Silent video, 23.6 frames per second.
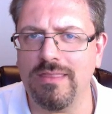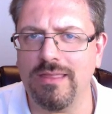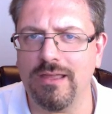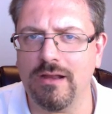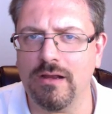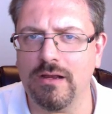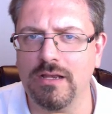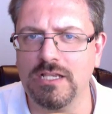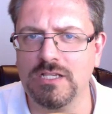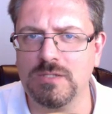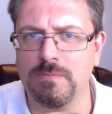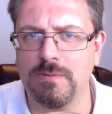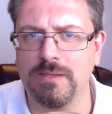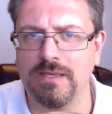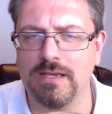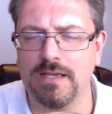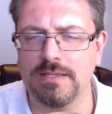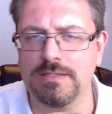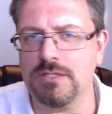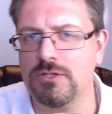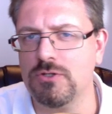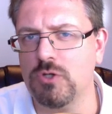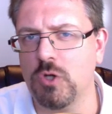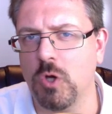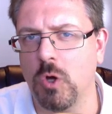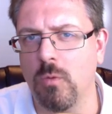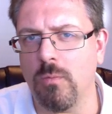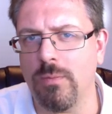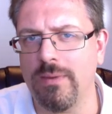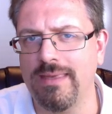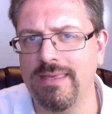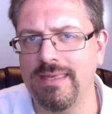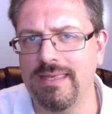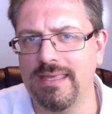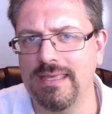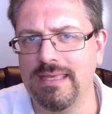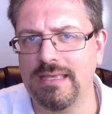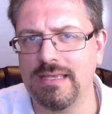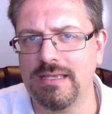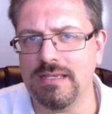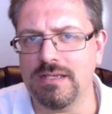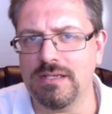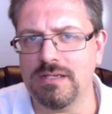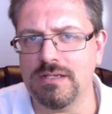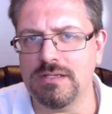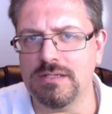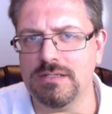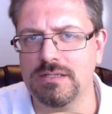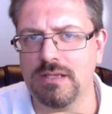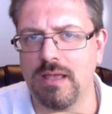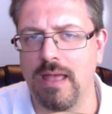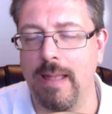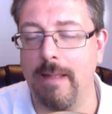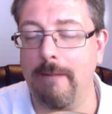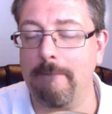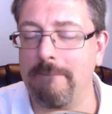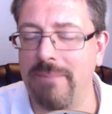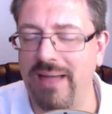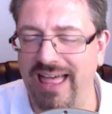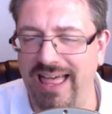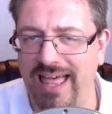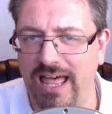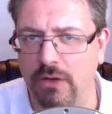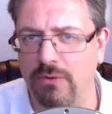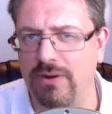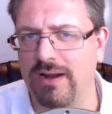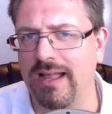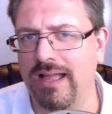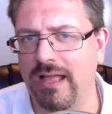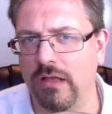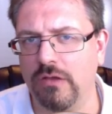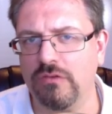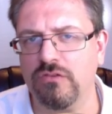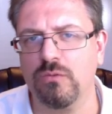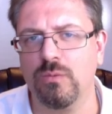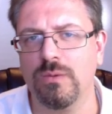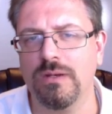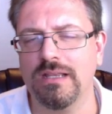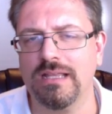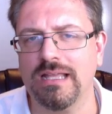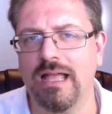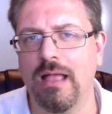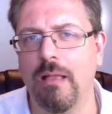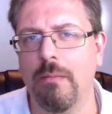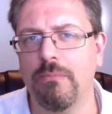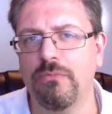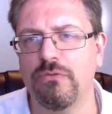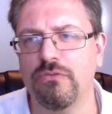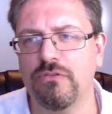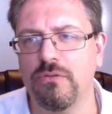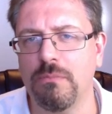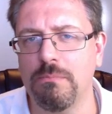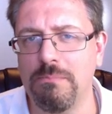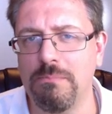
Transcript: there is because Adobe is a powerhouse when it comes to